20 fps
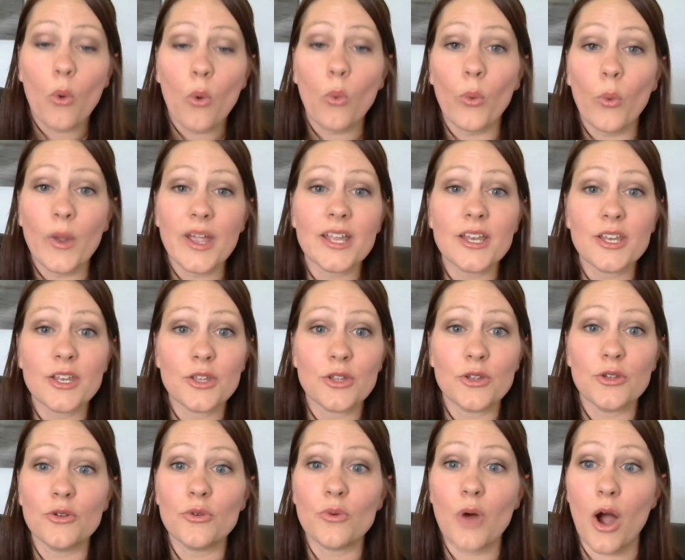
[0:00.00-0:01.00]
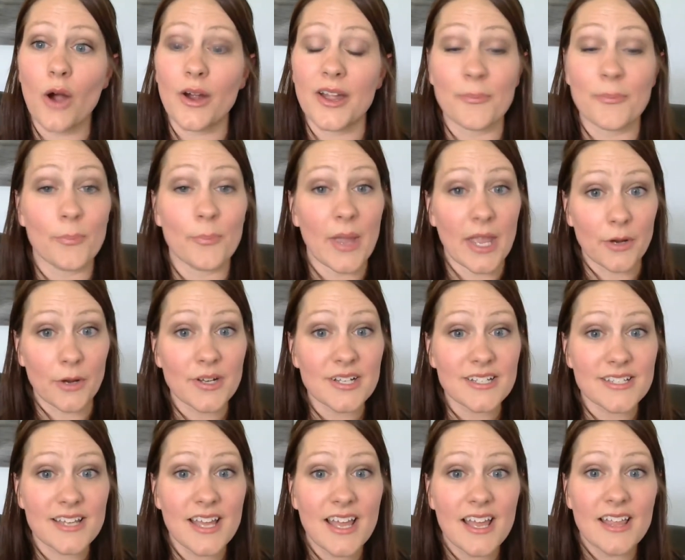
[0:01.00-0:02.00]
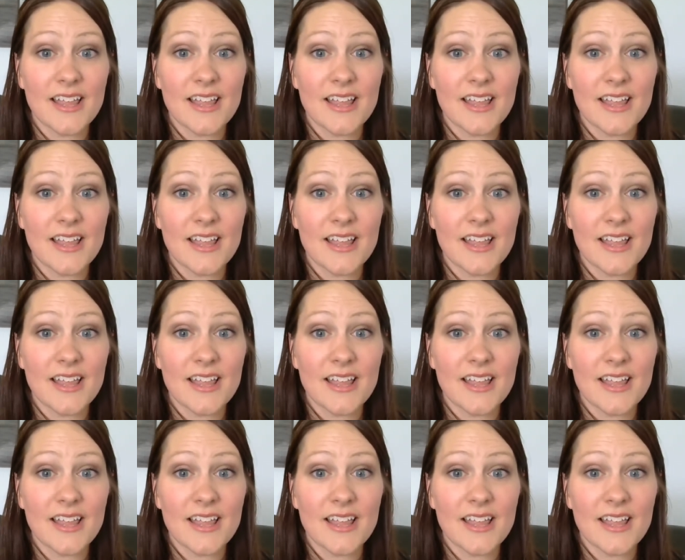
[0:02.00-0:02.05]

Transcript: When you are a parent,